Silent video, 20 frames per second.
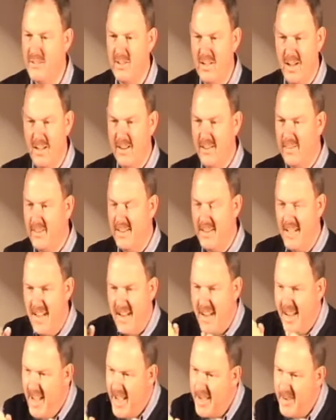Jonathan, I
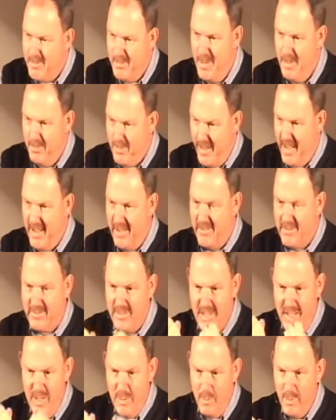like me best
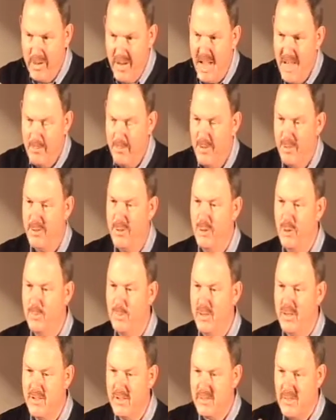when I'm with you
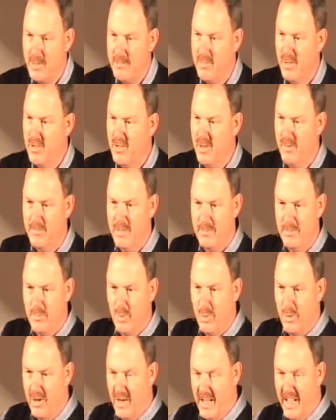because I'm becoming
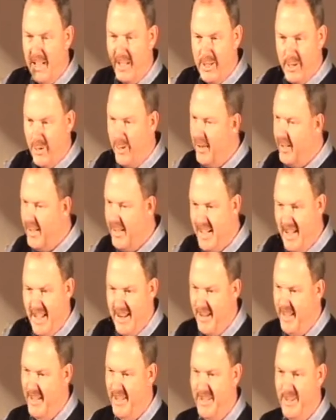more like God,
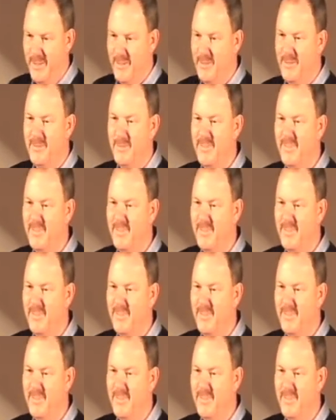not like you.